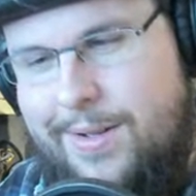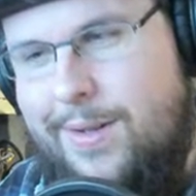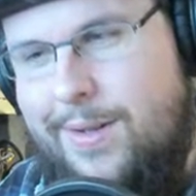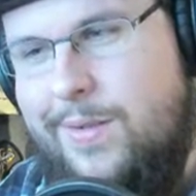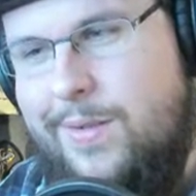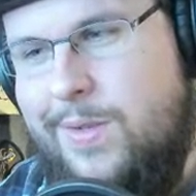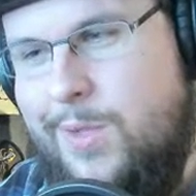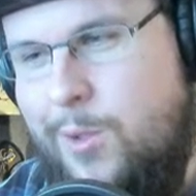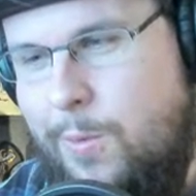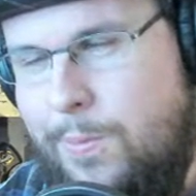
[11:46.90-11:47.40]

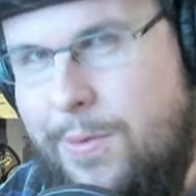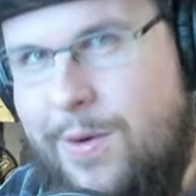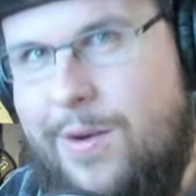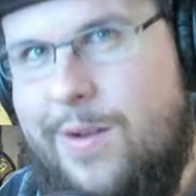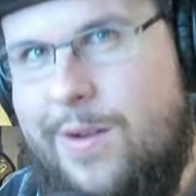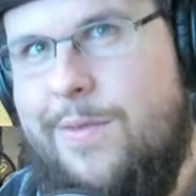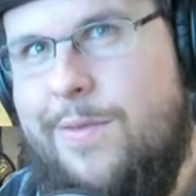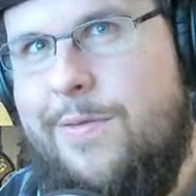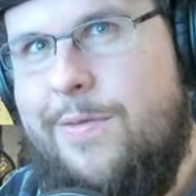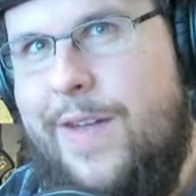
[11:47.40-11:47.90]

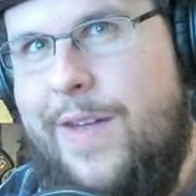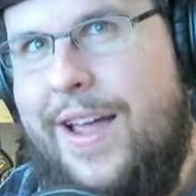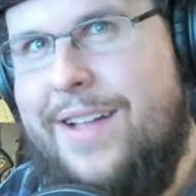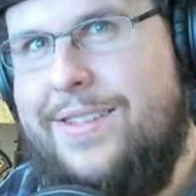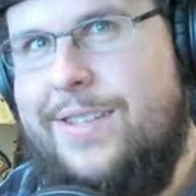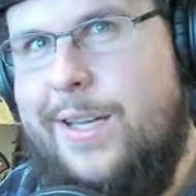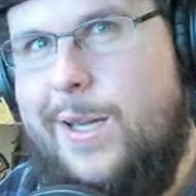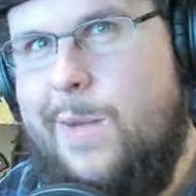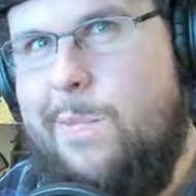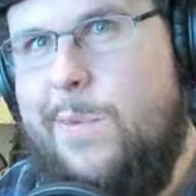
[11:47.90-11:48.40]
super
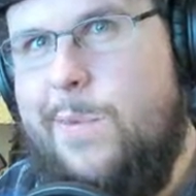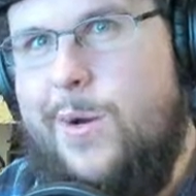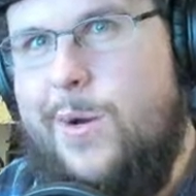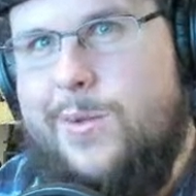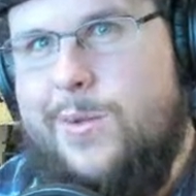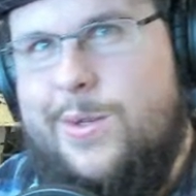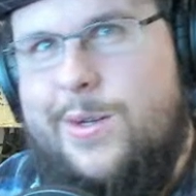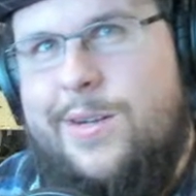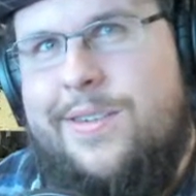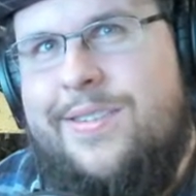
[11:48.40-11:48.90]
fancy
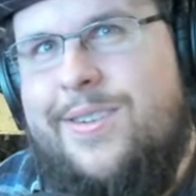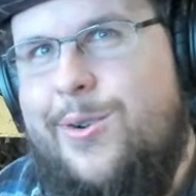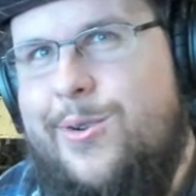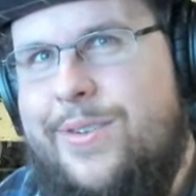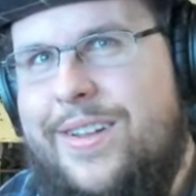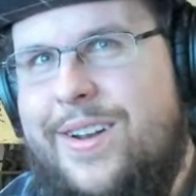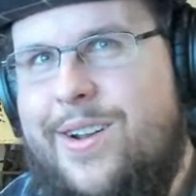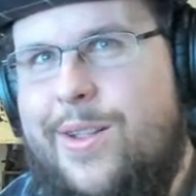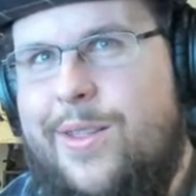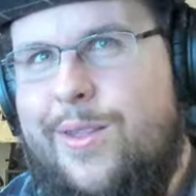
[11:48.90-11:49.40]
composer who
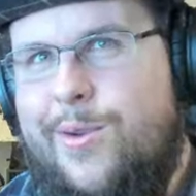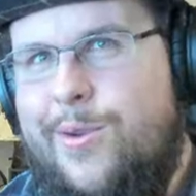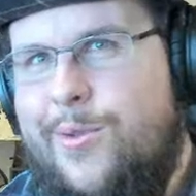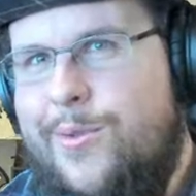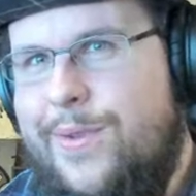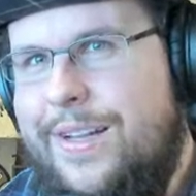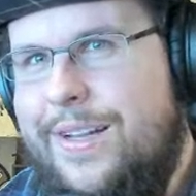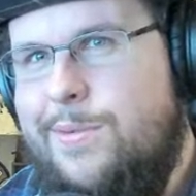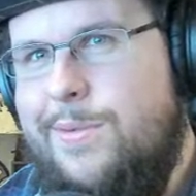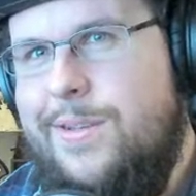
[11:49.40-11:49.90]
did all the Lord of
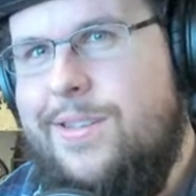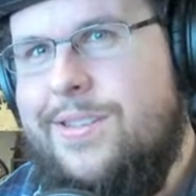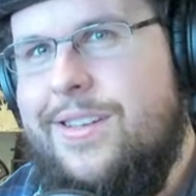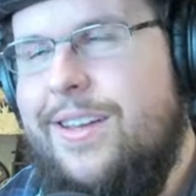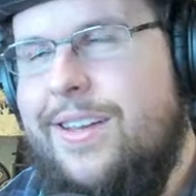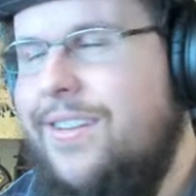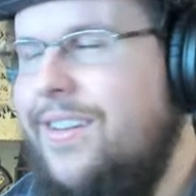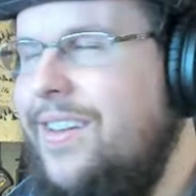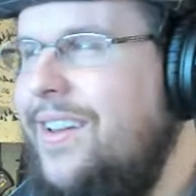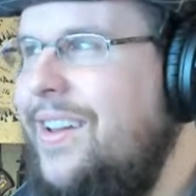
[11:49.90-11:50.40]
the Rings
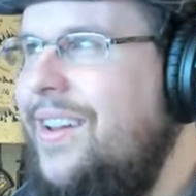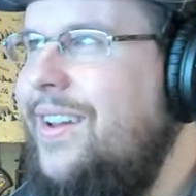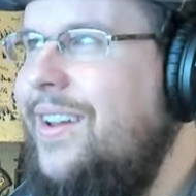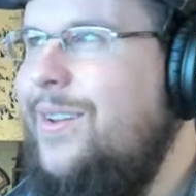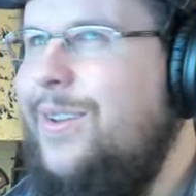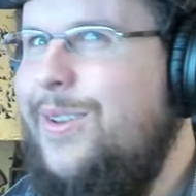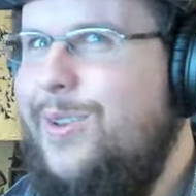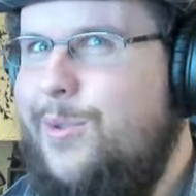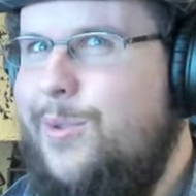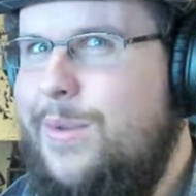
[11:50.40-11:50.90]
music
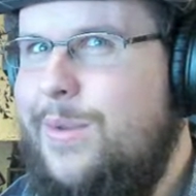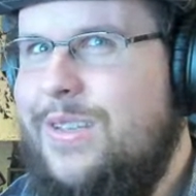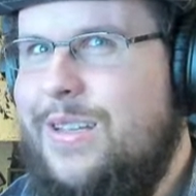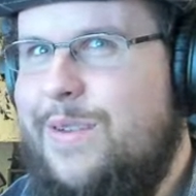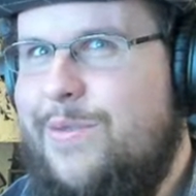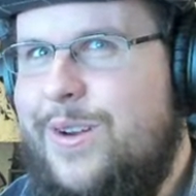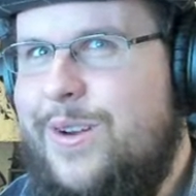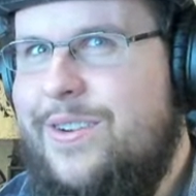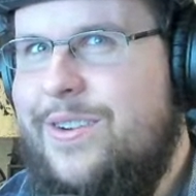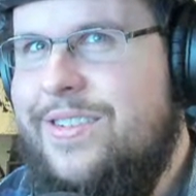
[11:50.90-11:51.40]
to do the
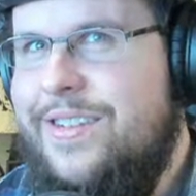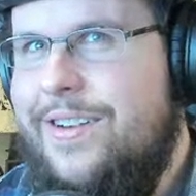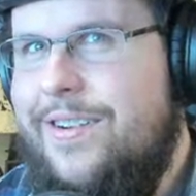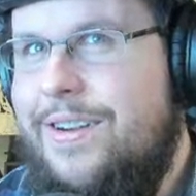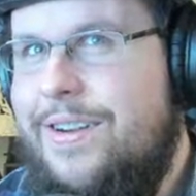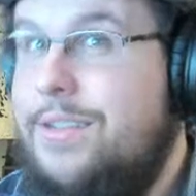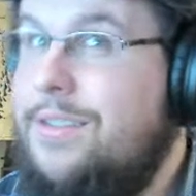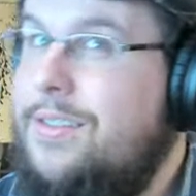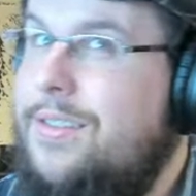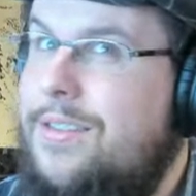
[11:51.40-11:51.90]
music for your
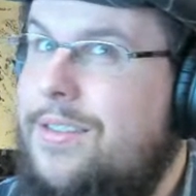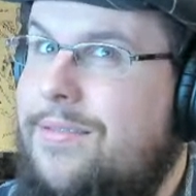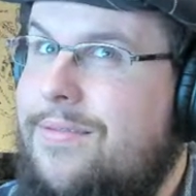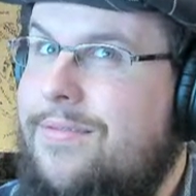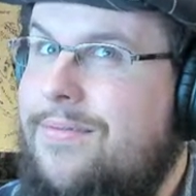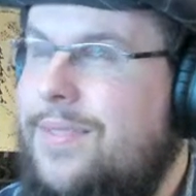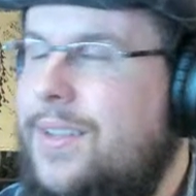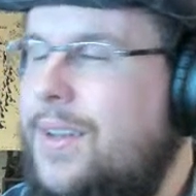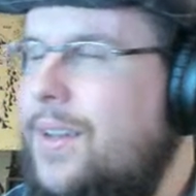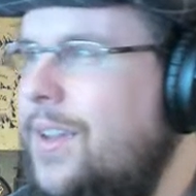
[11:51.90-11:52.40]
series.
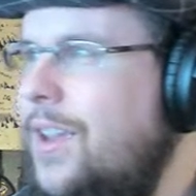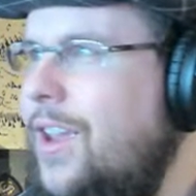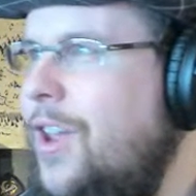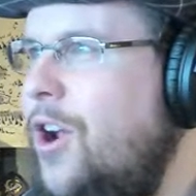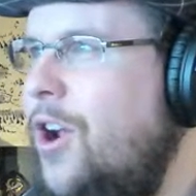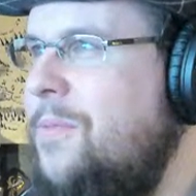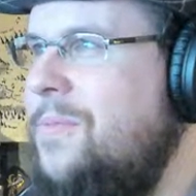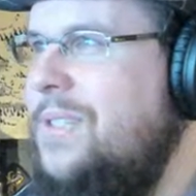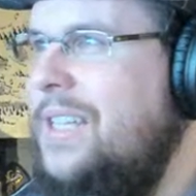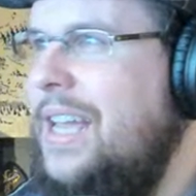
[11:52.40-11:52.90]
You
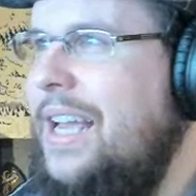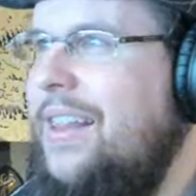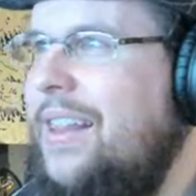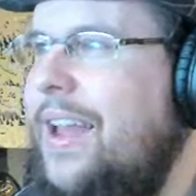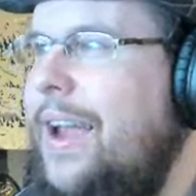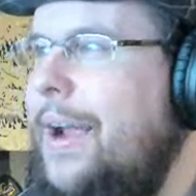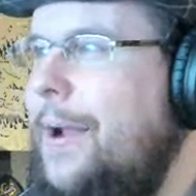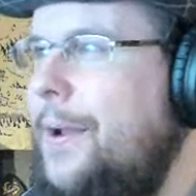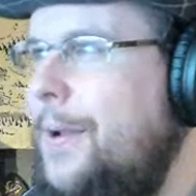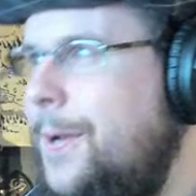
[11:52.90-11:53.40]
know what I'm saying?
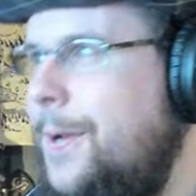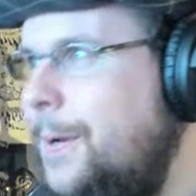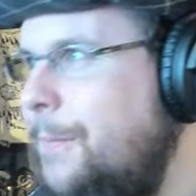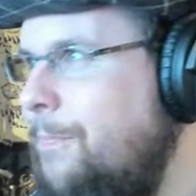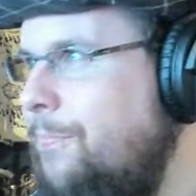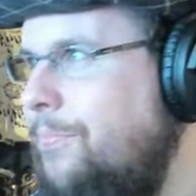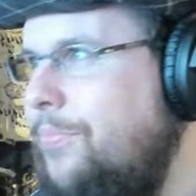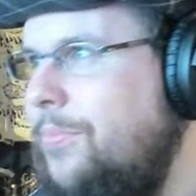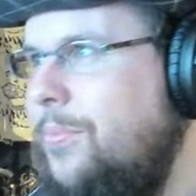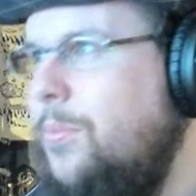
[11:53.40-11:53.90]
Like,
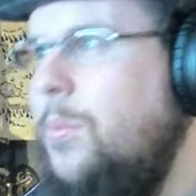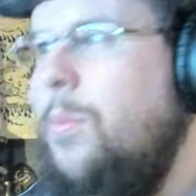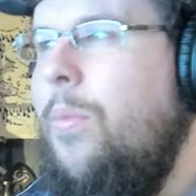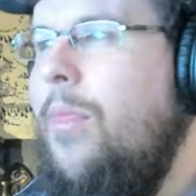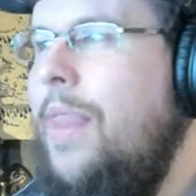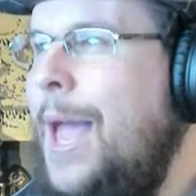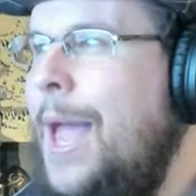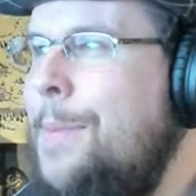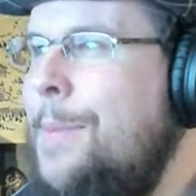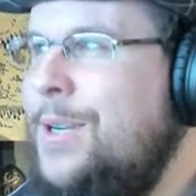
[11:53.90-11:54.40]

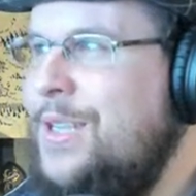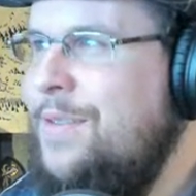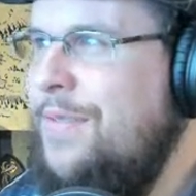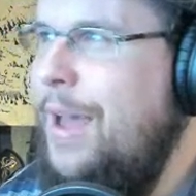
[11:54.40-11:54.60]
how much of